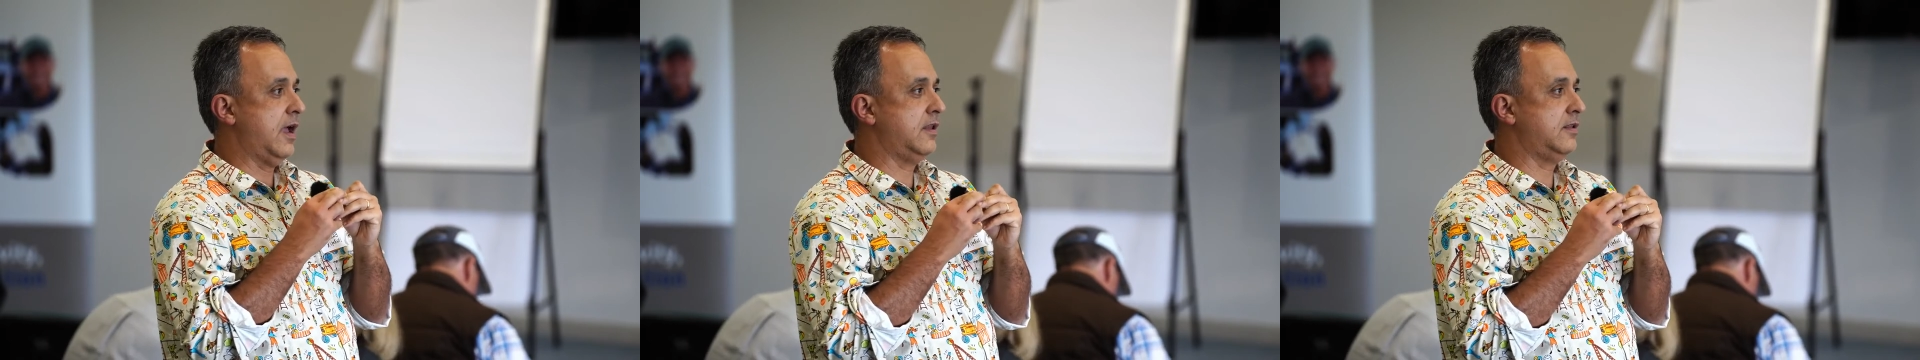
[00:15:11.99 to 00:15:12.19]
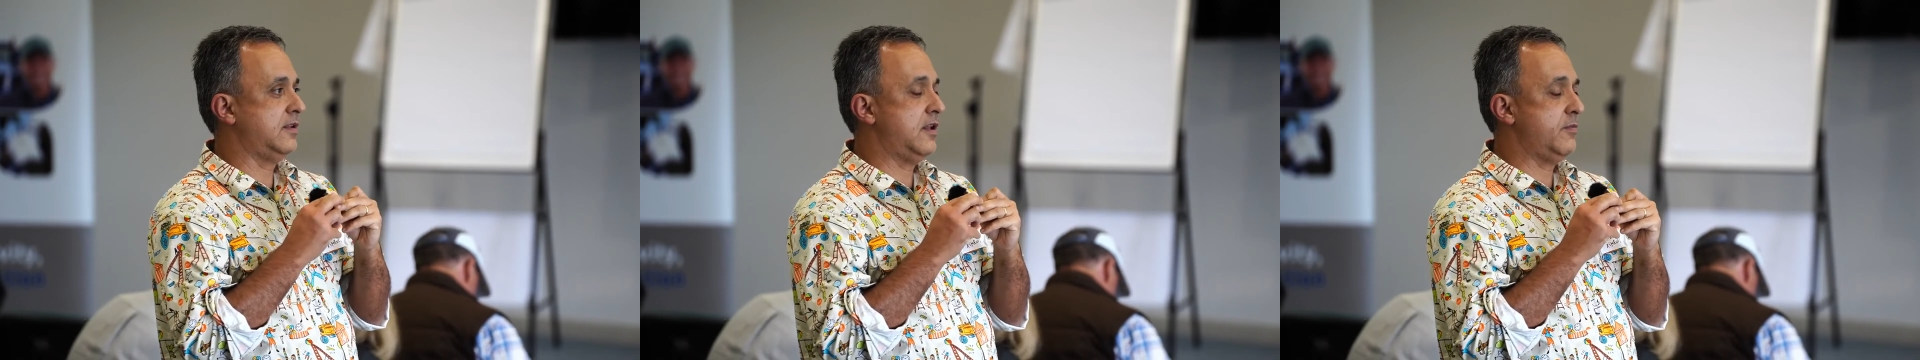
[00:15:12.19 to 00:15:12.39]

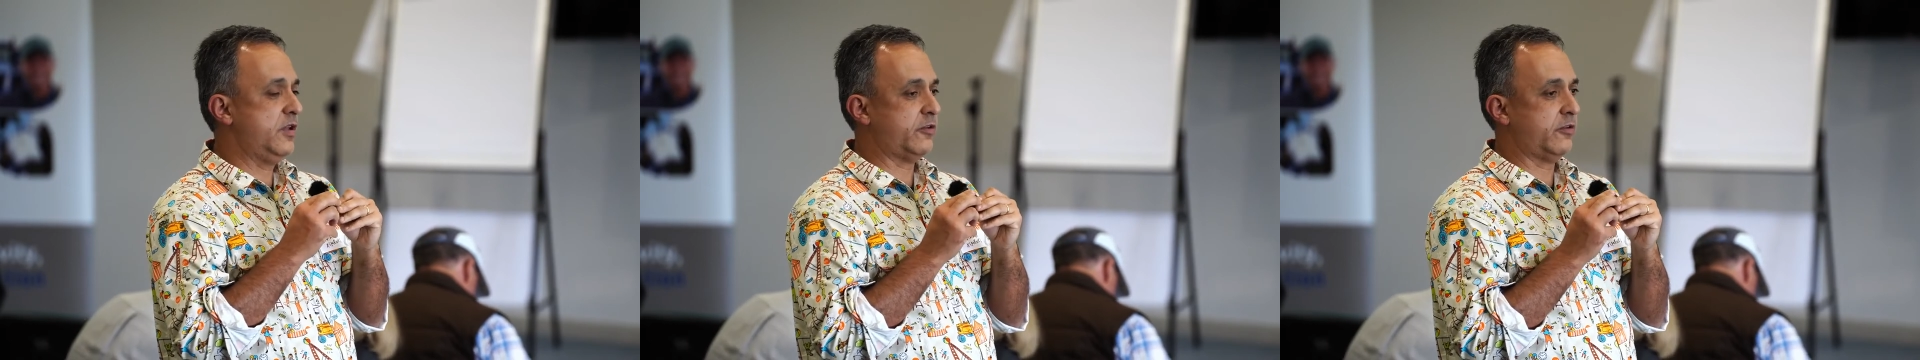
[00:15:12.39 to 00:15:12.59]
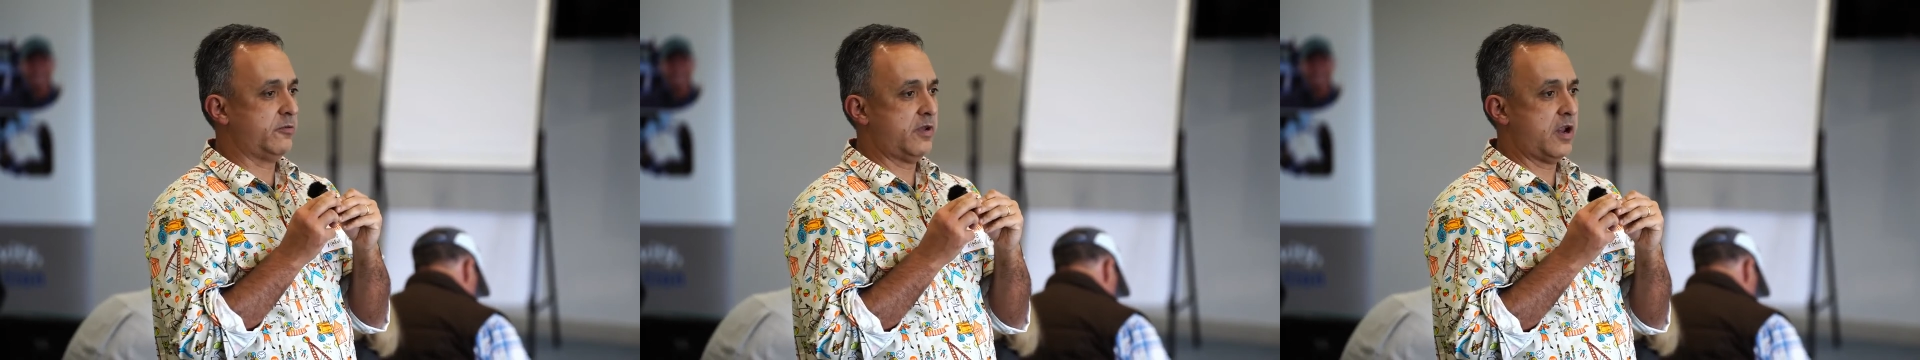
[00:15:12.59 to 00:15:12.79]
under the
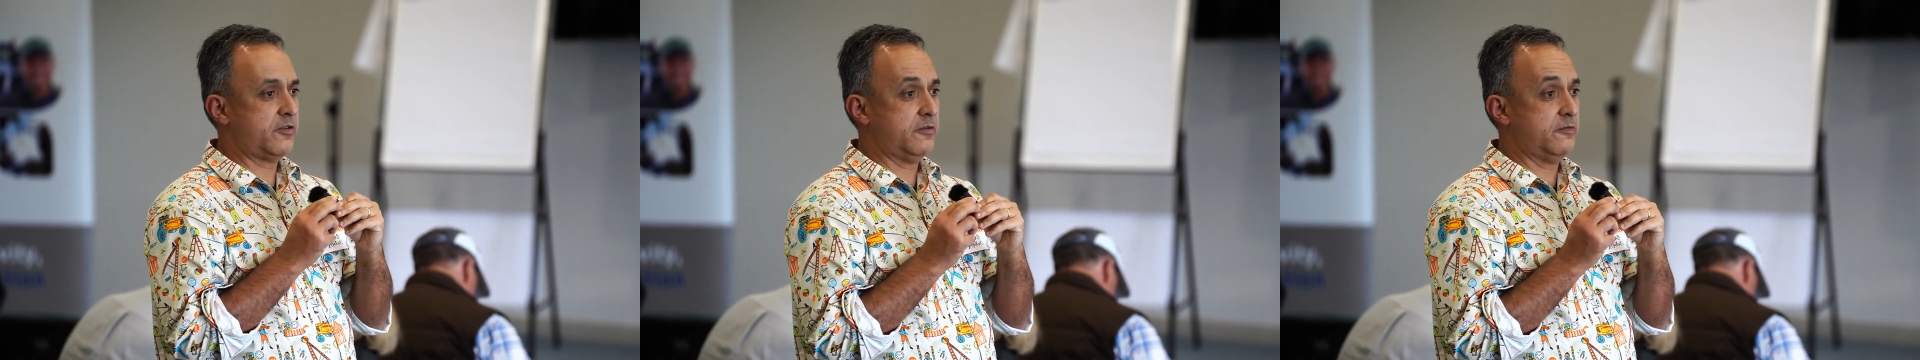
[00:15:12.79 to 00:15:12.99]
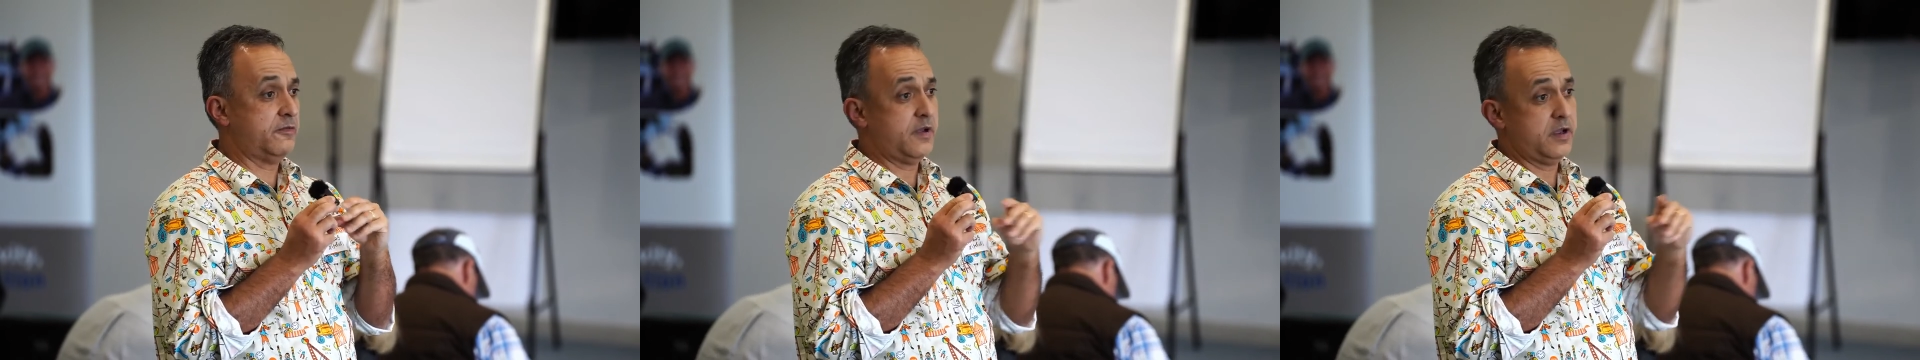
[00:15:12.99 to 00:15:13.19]
Emissions
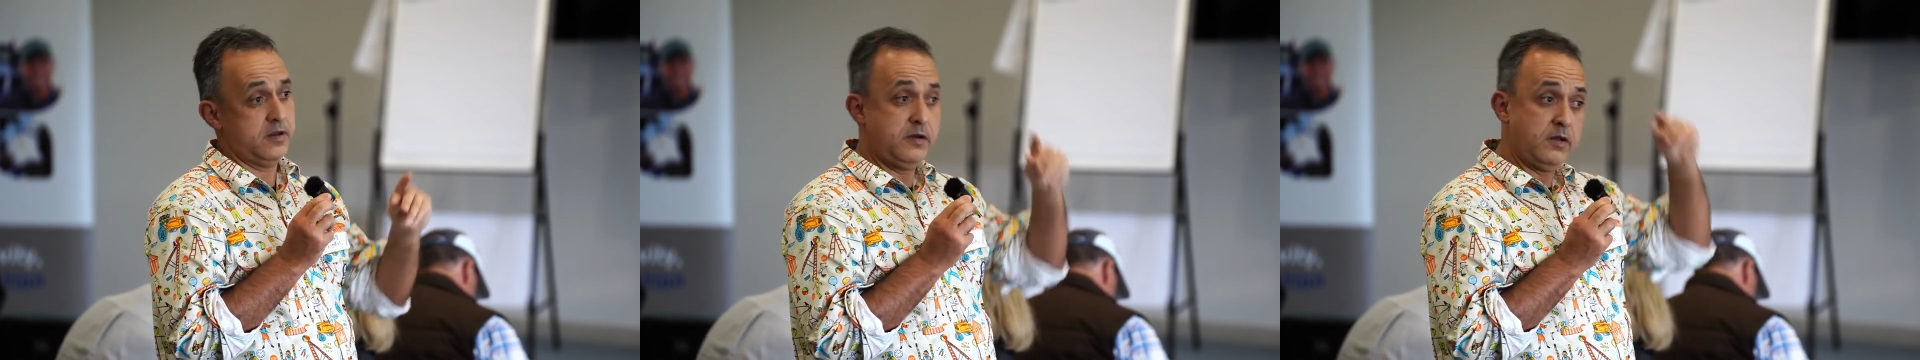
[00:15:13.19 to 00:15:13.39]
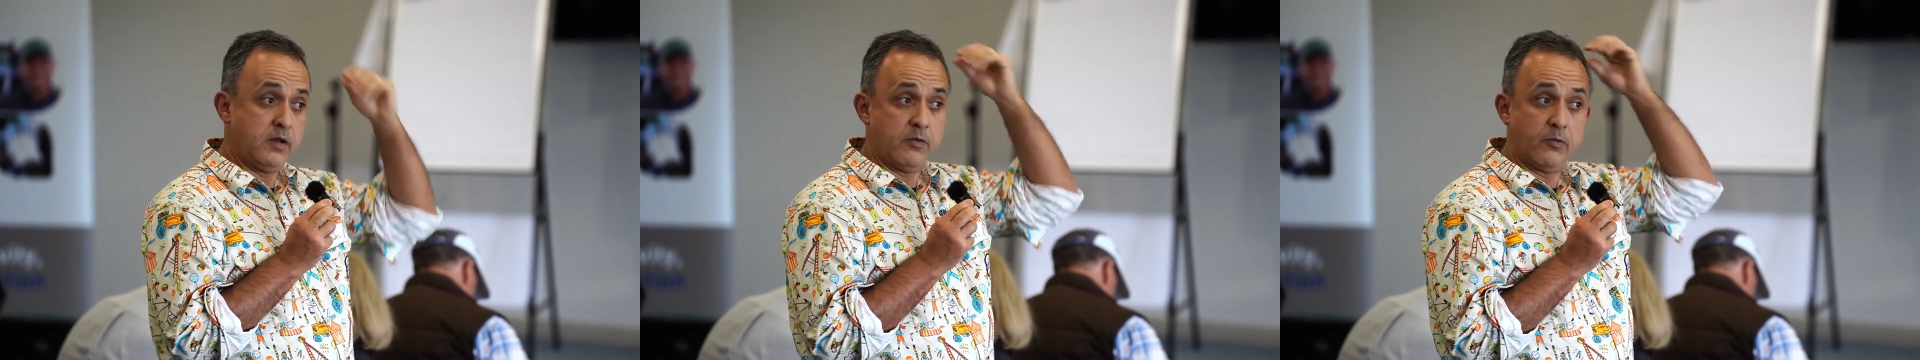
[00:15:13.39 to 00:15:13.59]
Reduction
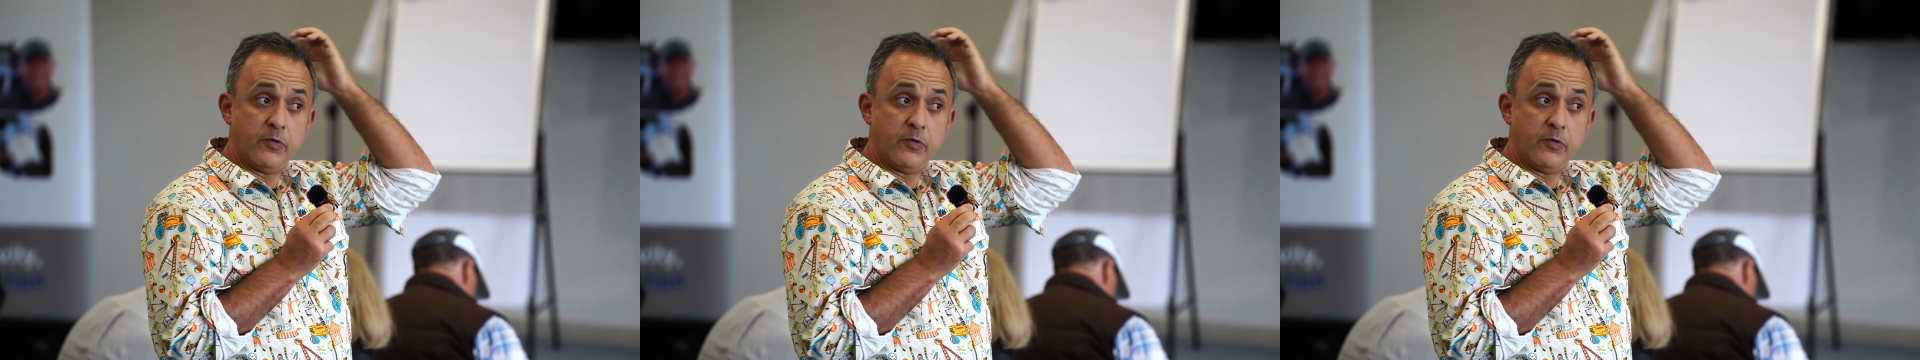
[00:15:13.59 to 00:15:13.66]
Fund,